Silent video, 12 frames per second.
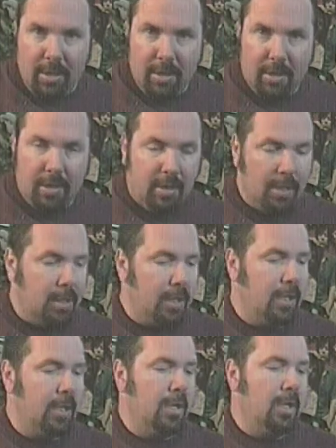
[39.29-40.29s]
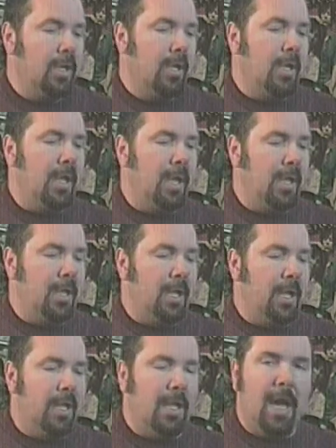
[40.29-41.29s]
and then
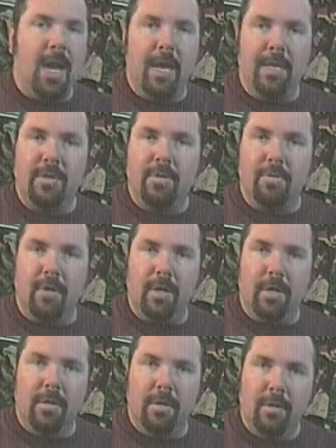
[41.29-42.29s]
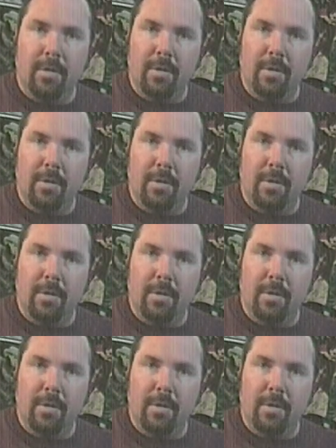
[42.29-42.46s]
on the high string, the